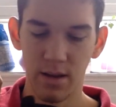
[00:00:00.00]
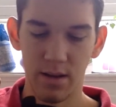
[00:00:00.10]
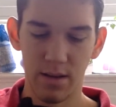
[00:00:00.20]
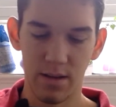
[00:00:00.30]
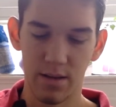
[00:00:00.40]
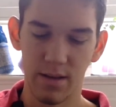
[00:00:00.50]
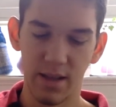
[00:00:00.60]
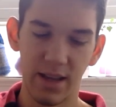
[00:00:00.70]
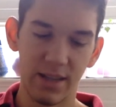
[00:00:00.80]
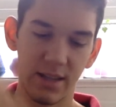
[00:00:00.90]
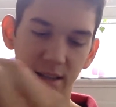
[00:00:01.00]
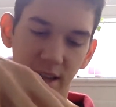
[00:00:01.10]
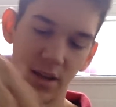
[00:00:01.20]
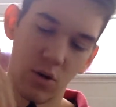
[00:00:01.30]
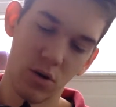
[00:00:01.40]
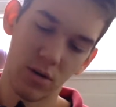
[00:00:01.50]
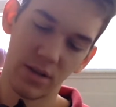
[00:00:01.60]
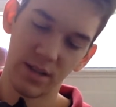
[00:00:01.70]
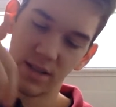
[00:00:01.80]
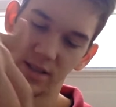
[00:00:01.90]
the laces and
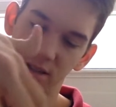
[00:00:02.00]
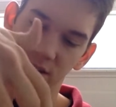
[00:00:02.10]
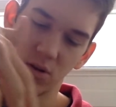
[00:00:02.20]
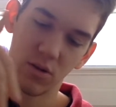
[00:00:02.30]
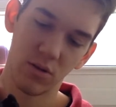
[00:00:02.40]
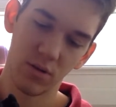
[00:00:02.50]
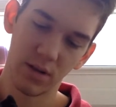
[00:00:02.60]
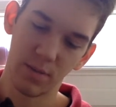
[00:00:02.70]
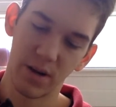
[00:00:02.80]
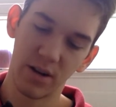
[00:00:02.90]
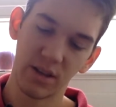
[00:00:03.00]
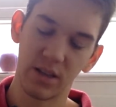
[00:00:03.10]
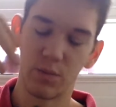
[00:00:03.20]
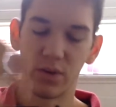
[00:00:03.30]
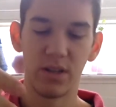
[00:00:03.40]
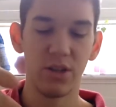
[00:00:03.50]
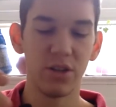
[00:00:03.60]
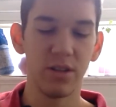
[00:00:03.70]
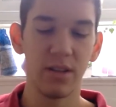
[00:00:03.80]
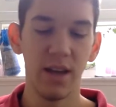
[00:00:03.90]
this whole part is
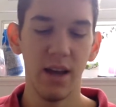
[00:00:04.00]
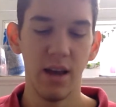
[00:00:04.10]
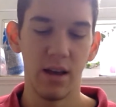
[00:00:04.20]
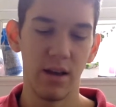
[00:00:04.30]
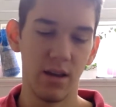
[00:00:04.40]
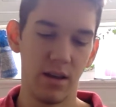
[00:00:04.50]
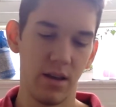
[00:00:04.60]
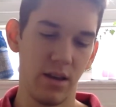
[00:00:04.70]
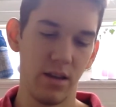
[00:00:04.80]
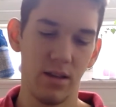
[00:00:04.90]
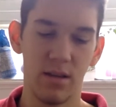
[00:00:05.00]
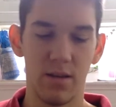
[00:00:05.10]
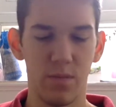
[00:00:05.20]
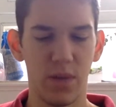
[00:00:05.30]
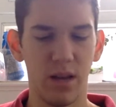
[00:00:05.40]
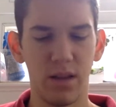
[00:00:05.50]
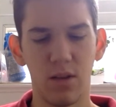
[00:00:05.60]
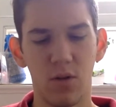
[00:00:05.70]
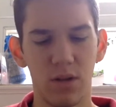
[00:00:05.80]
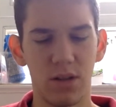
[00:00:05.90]
positioned in I
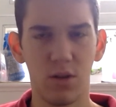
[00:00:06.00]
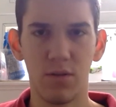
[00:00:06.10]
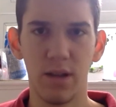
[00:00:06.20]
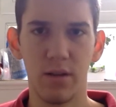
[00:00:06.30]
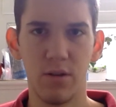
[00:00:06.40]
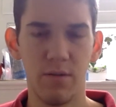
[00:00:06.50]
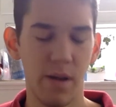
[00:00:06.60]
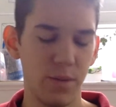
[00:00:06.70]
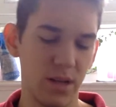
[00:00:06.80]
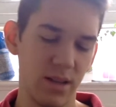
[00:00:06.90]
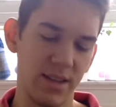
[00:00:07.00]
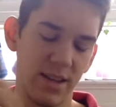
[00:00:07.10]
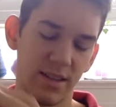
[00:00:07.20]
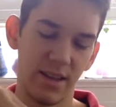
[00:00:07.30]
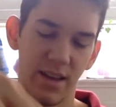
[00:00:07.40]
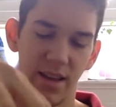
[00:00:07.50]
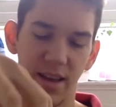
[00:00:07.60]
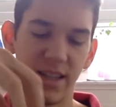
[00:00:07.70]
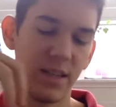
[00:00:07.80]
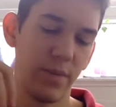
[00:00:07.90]
think on the Soul Runner website it says
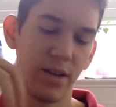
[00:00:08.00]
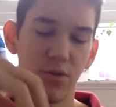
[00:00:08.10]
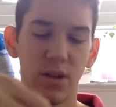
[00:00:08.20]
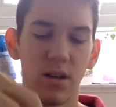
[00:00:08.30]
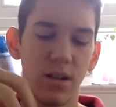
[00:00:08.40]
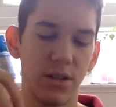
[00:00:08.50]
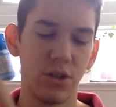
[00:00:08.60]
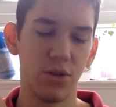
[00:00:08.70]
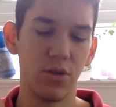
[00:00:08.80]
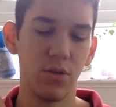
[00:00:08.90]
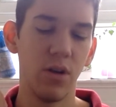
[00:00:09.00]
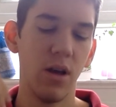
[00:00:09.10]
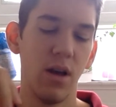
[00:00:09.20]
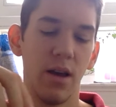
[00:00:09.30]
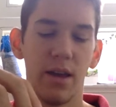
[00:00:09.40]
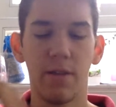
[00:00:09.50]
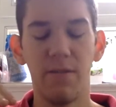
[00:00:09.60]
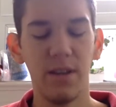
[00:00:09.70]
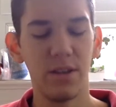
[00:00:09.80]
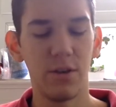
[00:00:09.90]
asymmetrically, so it
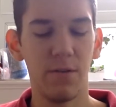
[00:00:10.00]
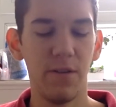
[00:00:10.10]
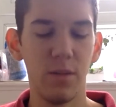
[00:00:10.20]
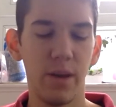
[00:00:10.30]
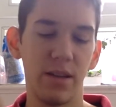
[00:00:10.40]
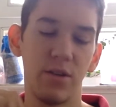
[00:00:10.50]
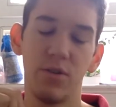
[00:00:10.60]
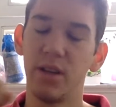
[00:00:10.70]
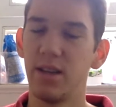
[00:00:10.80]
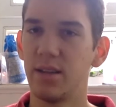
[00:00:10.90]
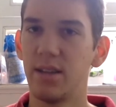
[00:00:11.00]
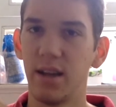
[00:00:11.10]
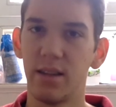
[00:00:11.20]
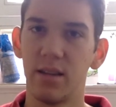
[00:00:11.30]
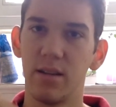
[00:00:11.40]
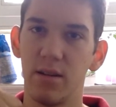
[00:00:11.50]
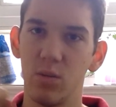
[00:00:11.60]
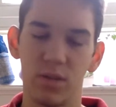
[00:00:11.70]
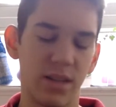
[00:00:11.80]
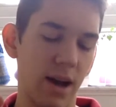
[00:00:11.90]
fits your feet better. It does not
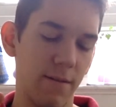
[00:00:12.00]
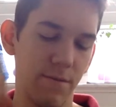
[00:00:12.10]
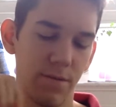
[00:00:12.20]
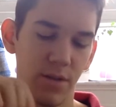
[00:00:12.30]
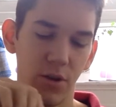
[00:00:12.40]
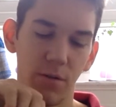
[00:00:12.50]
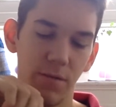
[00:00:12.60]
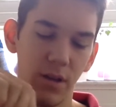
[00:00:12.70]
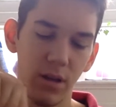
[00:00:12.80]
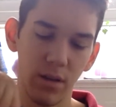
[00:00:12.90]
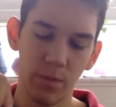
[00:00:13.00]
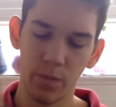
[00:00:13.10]
scuff your feet.